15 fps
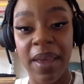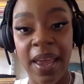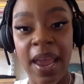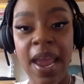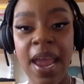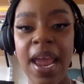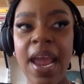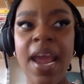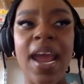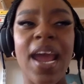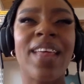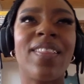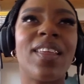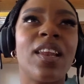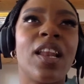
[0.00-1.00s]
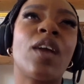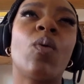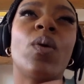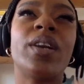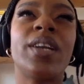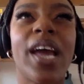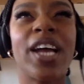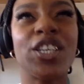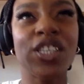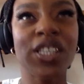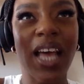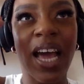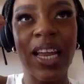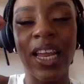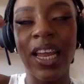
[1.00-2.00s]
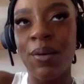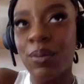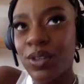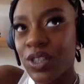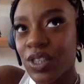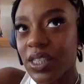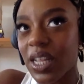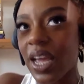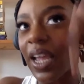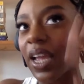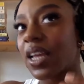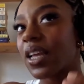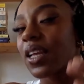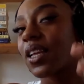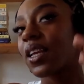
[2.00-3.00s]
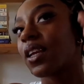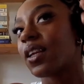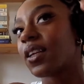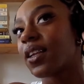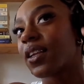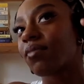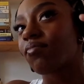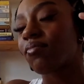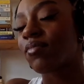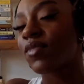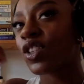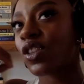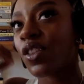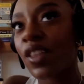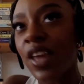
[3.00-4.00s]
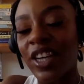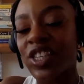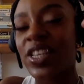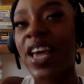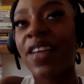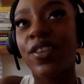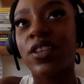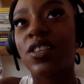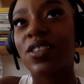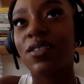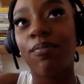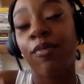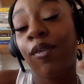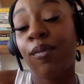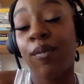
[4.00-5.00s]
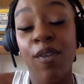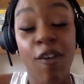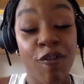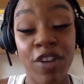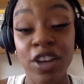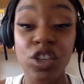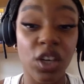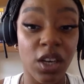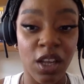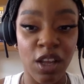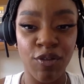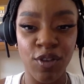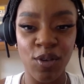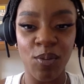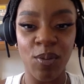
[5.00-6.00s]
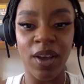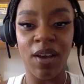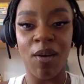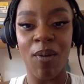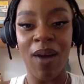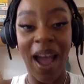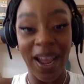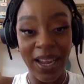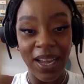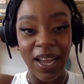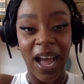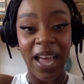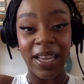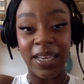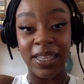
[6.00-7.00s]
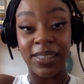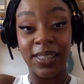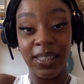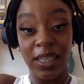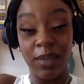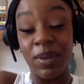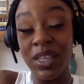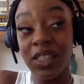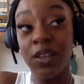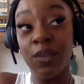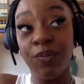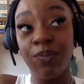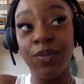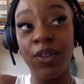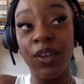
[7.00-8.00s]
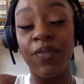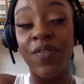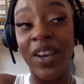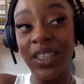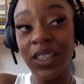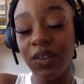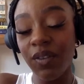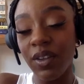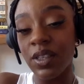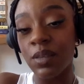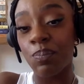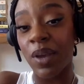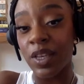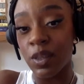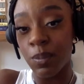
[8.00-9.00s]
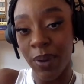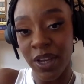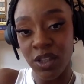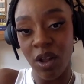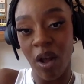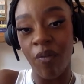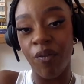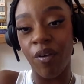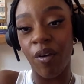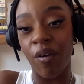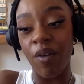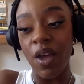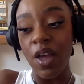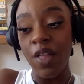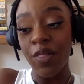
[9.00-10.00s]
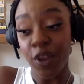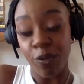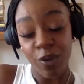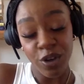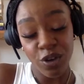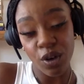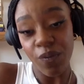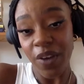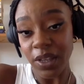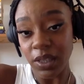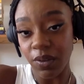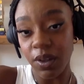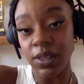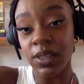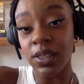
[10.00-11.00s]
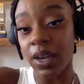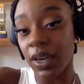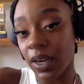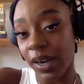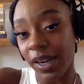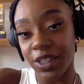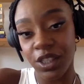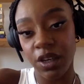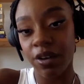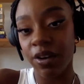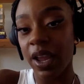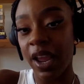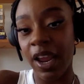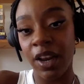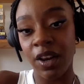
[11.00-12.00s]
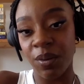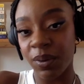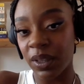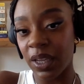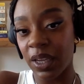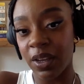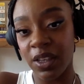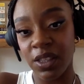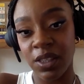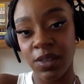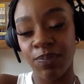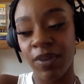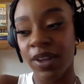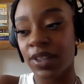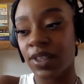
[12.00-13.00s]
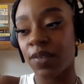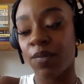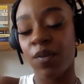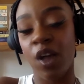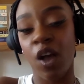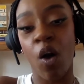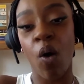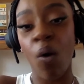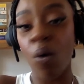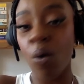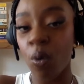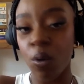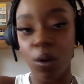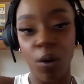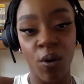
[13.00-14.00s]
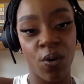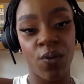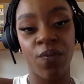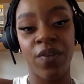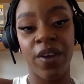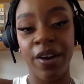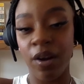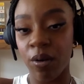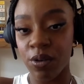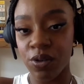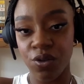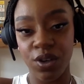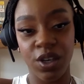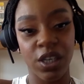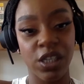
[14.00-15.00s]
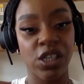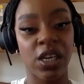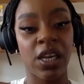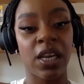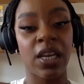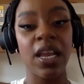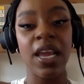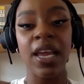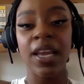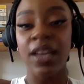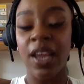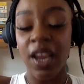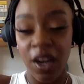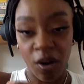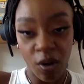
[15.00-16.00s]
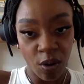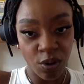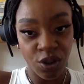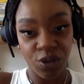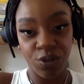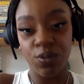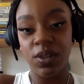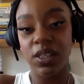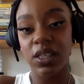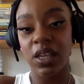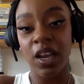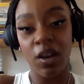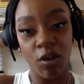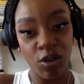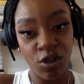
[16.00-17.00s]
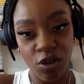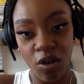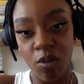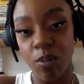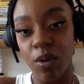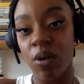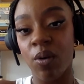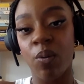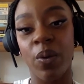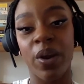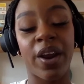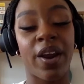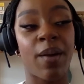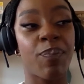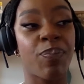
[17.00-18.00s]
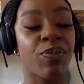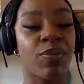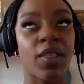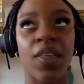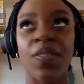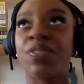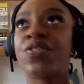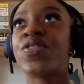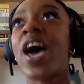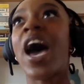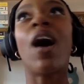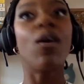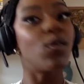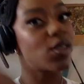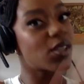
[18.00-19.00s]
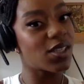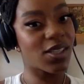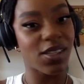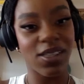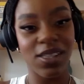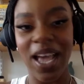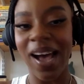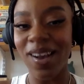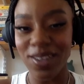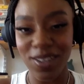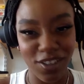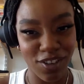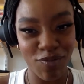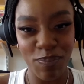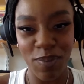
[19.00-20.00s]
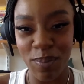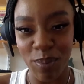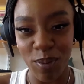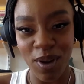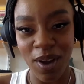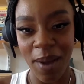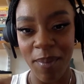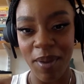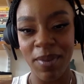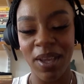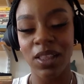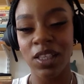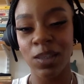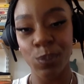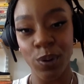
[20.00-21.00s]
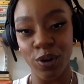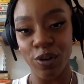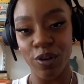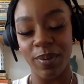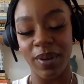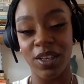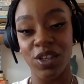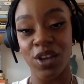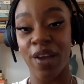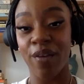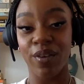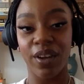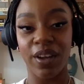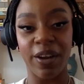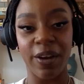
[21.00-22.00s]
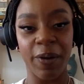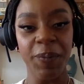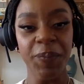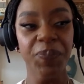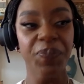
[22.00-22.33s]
met. And then like one day it was just like, I just had this vision, if you will, where I could see, because the festival is based off of, the original festival is done in Nigeria annually. It's a old, very old tradition in Oshun State, Oshogbo, where thousands and thousands of people come and make this pilgrimage every year.